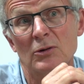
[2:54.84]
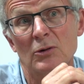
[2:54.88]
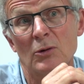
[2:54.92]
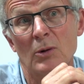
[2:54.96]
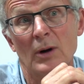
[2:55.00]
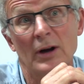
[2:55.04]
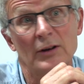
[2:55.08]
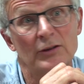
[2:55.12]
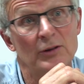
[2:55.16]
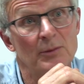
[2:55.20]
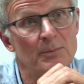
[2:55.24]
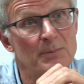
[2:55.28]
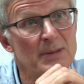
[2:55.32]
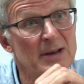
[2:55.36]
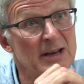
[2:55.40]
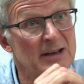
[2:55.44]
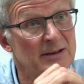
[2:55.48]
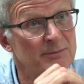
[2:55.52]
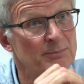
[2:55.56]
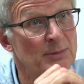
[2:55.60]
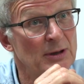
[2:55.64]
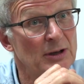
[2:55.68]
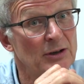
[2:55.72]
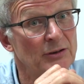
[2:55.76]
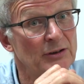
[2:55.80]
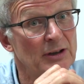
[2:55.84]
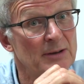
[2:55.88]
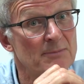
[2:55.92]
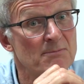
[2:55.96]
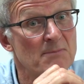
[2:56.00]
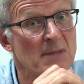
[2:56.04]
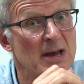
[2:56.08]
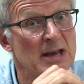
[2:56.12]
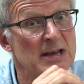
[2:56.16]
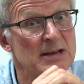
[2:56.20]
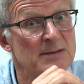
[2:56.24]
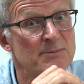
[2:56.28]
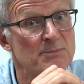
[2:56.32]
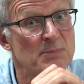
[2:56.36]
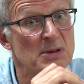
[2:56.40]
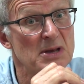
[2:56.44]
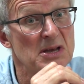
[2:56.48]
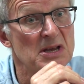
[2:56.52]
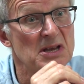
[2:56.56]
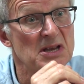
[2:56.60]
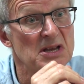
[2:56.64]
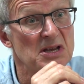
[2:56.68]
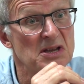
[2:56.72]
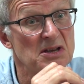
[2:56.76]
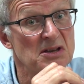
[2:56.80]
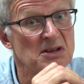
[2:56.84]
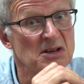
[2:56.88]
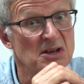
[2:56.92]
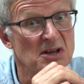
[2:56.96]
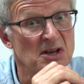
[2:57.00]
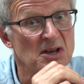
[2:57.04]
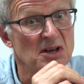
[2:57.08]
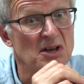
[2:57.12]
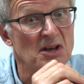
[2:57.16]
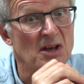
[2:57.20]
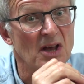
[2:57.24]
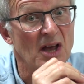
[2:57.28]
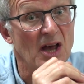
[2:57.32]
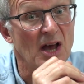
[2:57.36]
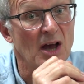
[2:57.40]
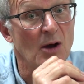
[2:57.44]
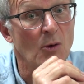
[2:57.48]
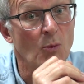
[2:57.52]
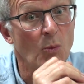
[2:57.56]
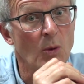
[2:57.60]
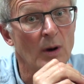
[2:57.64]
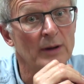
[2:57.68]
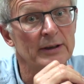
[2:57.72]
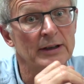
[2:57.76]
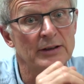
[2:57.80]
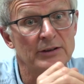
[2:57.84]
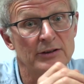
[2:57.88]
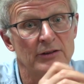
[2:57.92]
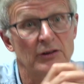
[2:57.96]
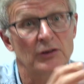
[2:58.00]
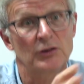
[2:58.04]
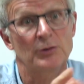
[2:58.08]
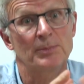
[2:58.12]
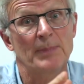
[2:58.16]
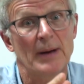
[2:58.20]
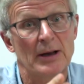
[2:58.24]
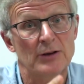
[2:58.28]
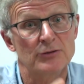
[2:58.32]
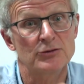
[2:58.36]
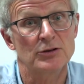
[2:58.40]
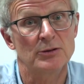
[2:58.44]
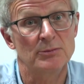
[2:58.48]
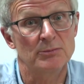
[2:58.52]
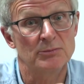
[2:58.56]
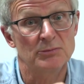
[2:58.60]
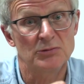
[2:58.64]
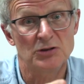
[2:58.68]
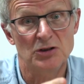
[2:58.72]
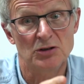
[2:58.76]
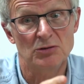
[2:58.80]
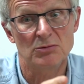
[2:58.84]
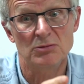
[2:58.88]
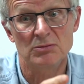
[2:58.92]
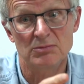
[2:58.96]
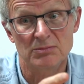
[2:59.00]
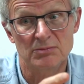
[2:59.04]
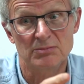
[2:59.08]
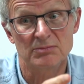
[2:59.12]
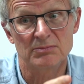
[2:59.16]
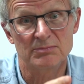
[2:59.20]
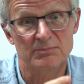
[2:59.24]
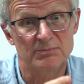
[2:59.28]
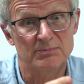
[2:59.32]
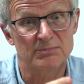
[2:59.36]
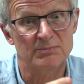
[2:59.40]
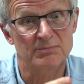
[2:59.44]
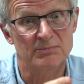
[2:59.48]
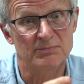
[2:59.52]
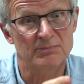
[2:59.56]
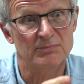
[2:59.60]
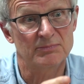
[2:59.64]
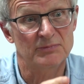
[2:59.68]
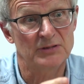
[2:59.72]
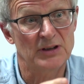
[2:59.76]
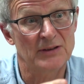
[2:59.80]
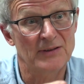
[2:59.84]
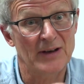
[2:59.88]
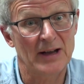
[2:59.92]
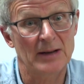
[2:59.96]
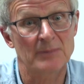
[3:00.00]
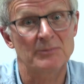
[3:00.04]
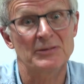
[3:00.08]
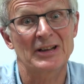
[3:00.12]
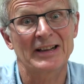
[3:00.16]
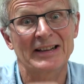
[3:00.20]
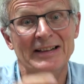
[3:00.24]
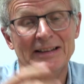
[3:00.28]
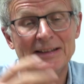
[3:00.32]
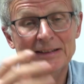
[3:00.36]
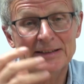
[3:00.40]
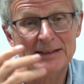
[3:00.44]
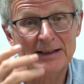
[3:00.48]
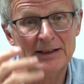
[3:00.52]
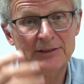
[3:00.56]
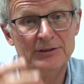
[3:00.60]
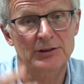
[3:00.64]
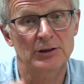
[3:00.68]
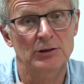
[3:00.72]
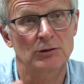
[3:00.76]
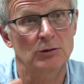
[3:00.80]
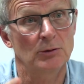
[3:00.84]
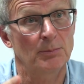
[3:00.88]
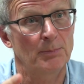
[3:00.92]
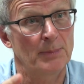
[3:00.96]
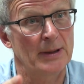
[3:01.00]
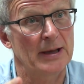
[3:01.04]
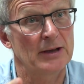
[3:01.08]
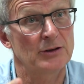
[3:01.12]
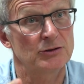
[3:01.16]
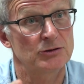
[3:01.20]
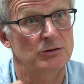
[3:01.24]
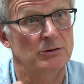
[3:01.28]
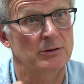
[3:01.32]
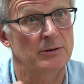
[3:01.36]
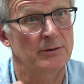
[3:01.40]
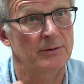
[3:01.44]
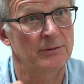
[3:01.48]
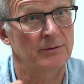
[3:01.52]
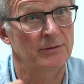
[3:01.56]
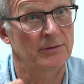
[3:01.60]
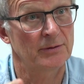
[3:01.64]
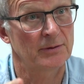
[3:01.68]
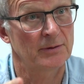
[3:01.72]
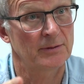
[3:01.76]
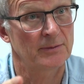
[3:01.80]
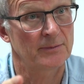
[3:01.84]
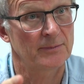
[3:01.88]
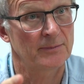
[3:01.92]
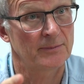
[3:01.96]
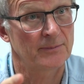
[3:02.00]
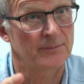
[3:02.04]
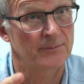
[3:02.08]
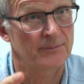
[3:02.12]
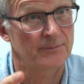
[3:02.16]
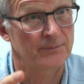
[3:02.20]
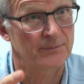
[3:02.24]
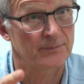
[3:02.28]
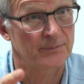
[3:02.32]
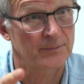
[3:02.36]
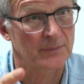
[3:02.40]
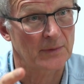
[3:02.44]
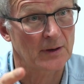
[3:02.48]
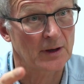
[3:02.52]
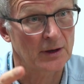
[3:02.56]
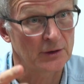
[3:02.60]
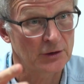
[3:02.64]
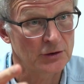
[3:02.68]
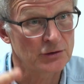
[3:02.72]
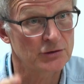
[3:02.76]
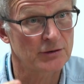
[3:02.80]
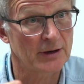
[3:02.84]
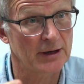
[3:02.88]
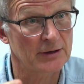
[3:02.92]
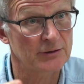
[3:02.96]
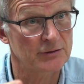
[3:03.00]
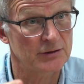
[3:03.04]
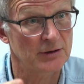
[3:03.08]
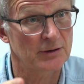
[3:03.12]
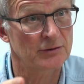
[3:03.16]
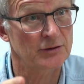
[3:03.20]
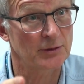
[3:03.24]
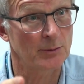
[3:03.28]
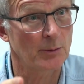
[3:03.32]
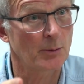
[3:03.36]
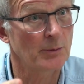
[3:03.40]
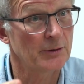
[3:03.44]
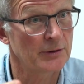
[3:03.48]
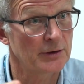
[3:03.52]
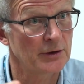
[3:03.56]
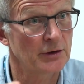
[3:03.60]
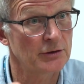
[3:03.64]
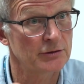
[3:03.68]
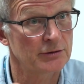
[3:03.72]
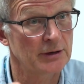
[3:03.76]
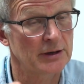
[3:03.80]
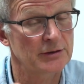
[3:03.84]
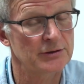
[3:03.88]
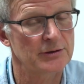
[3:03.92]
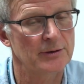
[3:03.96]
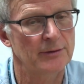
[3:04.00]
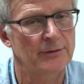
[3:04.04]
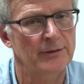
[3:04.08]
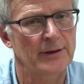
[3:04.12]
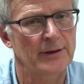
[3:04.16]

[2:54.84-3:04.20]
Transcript: quite a bit, because it may be at one end of the spectrum you develop the classical picture of an underactive, someone with an underactive